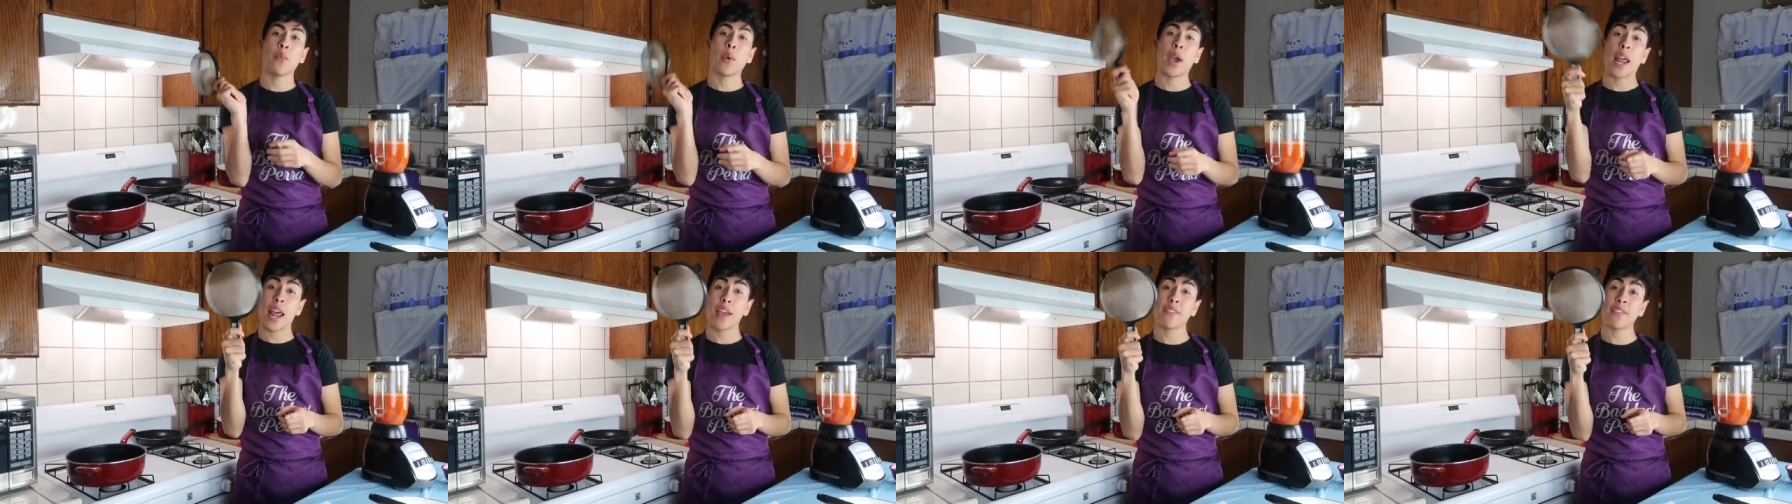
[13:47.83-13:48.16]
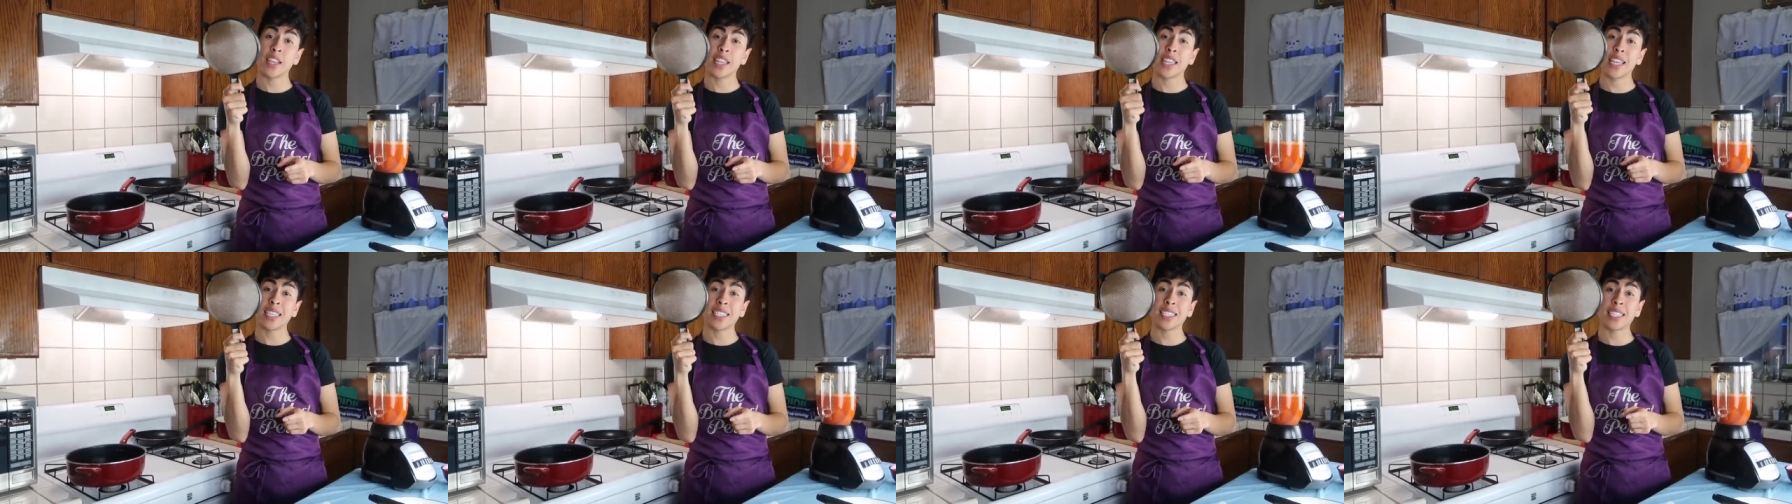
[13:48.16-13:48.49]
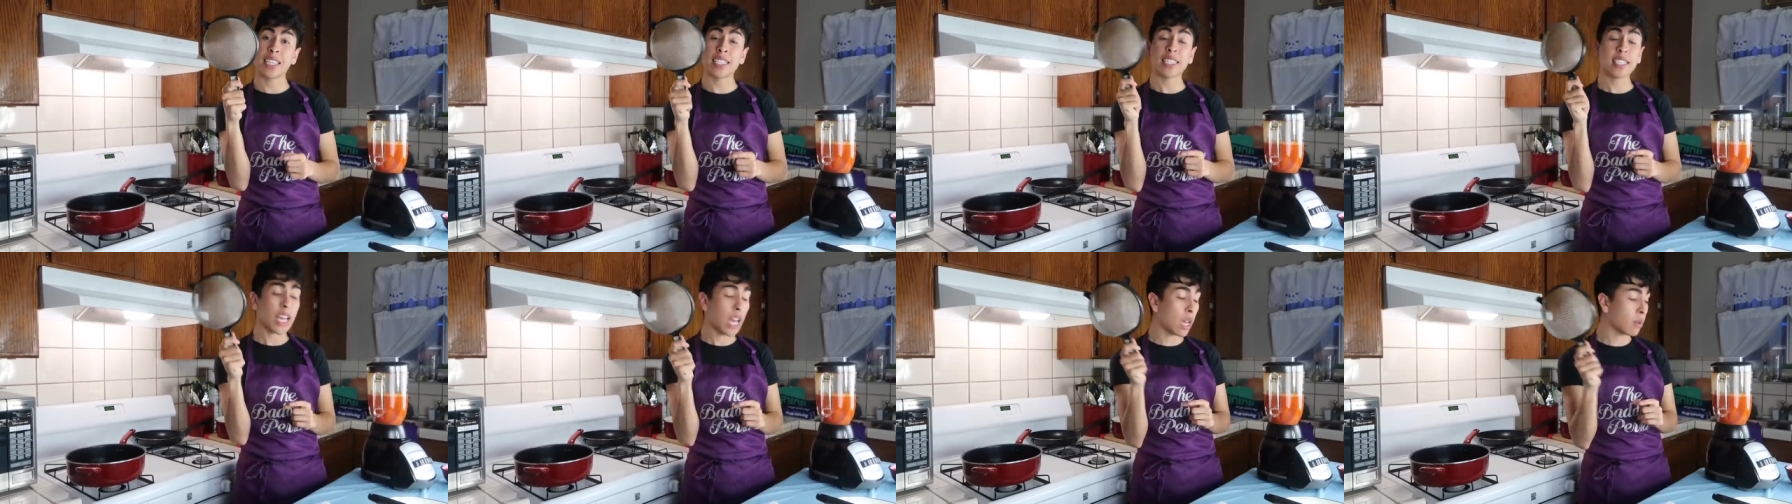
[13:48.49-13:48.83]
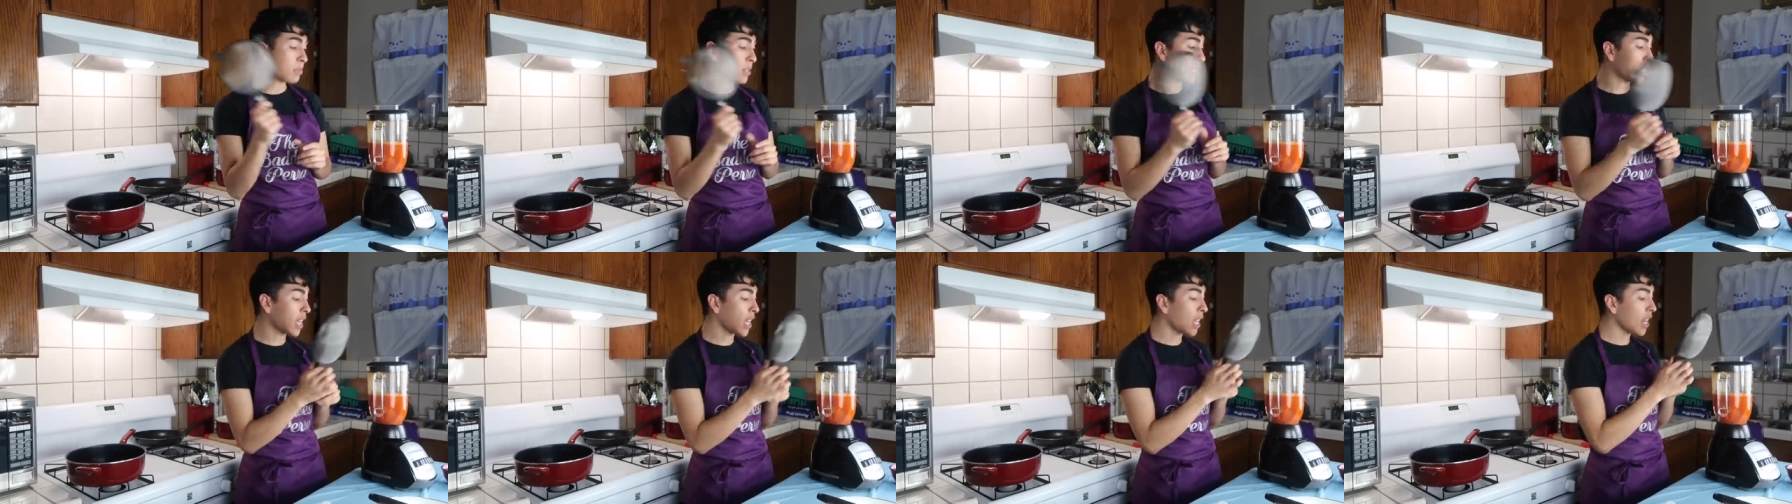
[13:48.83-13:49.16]
whatever this is
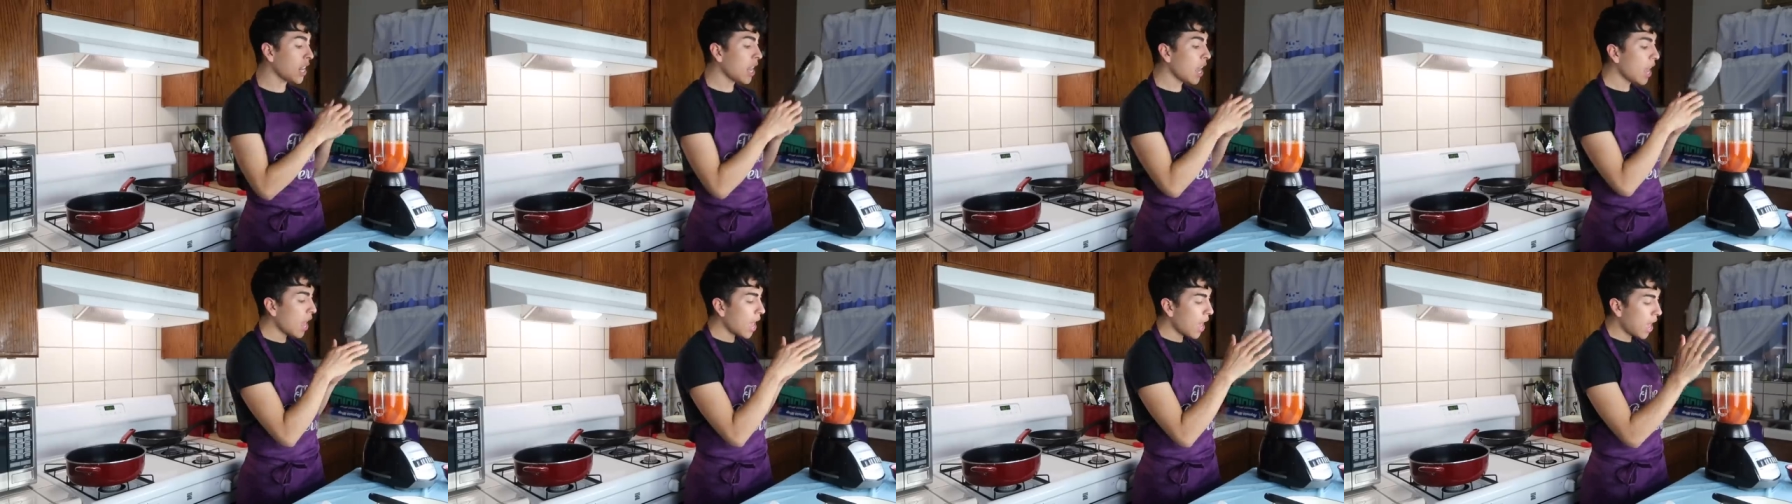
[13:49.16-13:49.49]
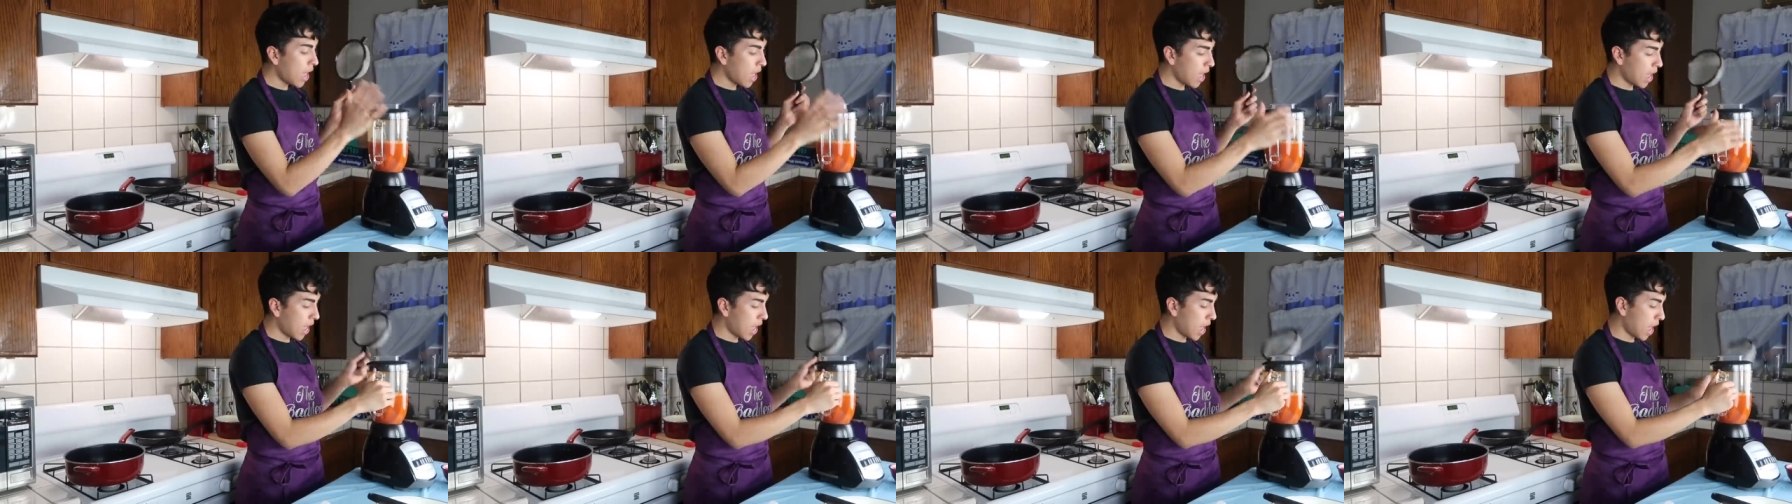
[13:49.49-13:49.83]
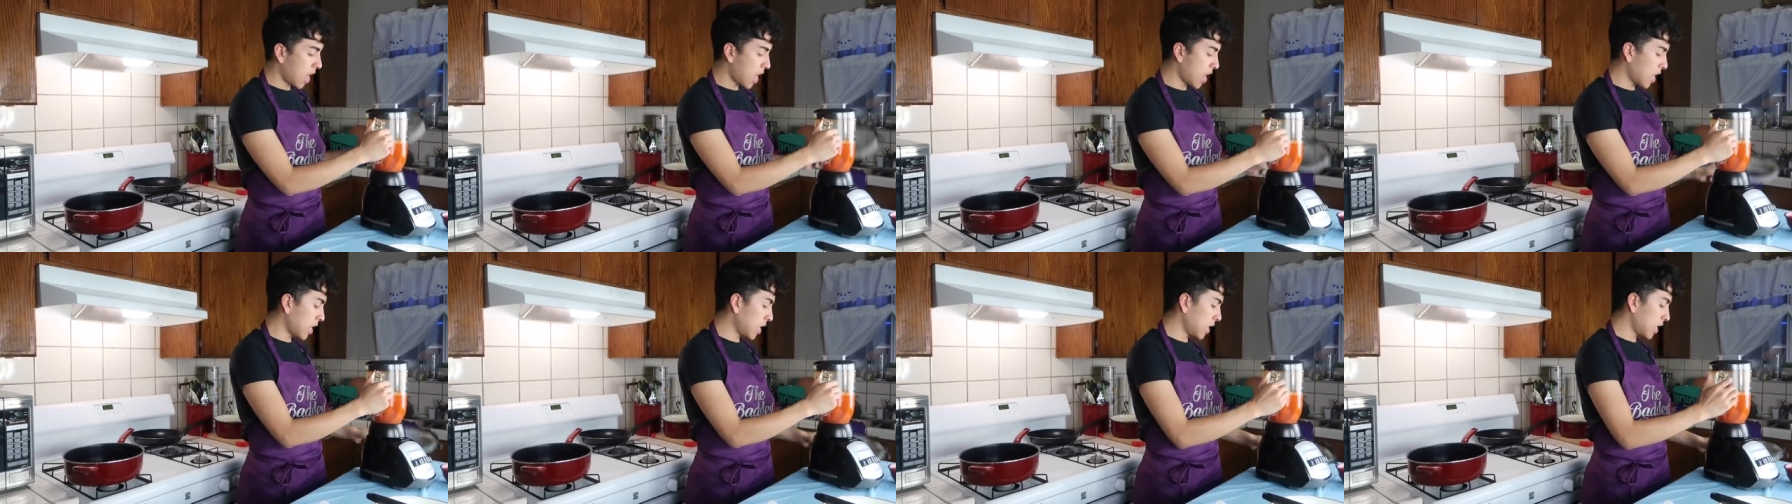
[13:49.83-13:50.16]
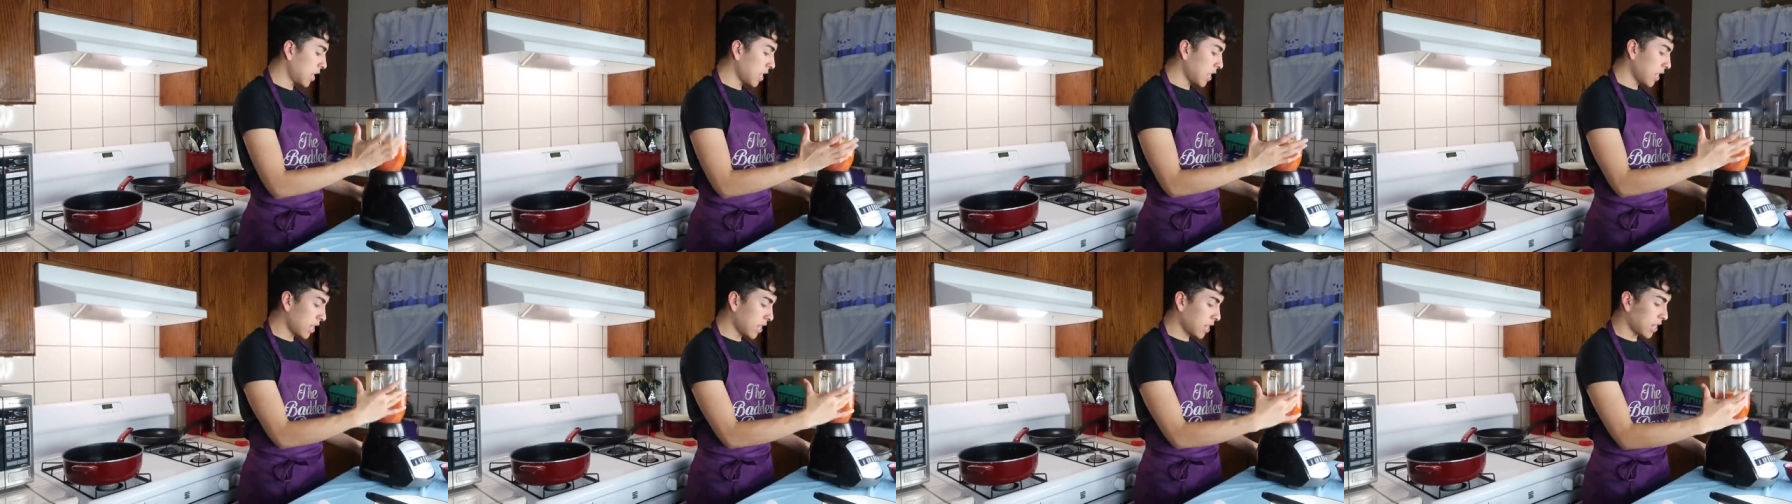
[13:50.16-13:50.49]
comes in
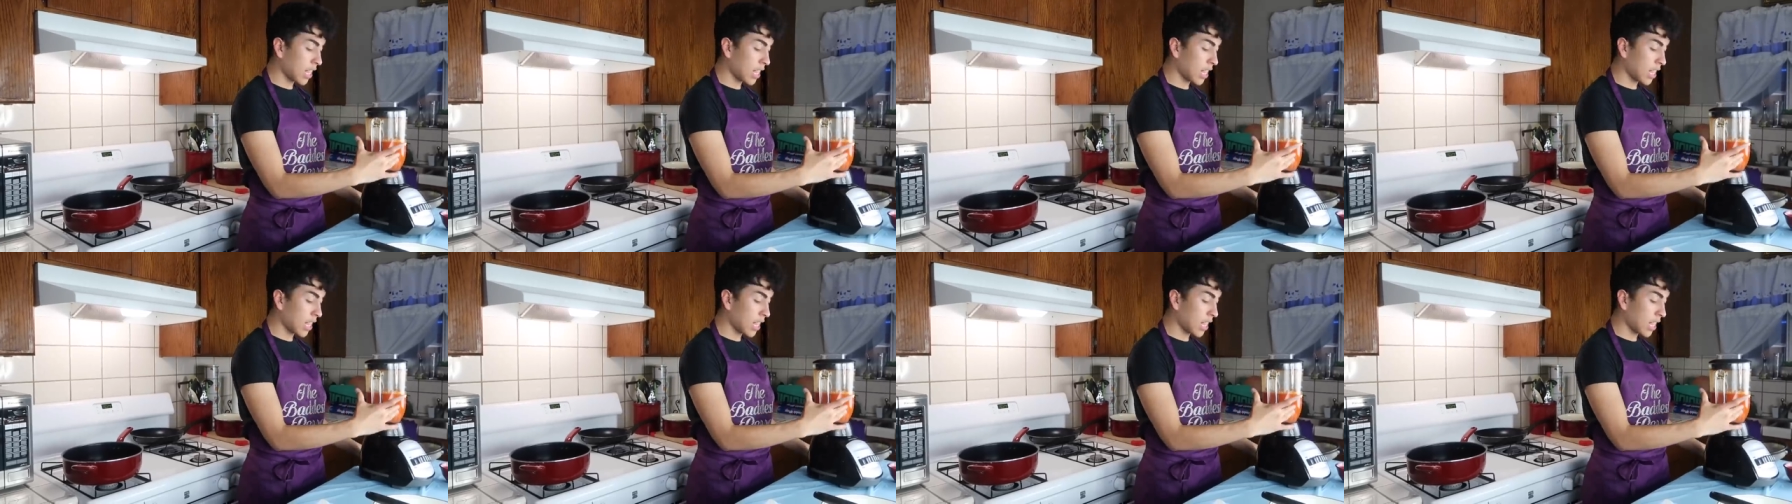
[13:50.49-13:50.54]
and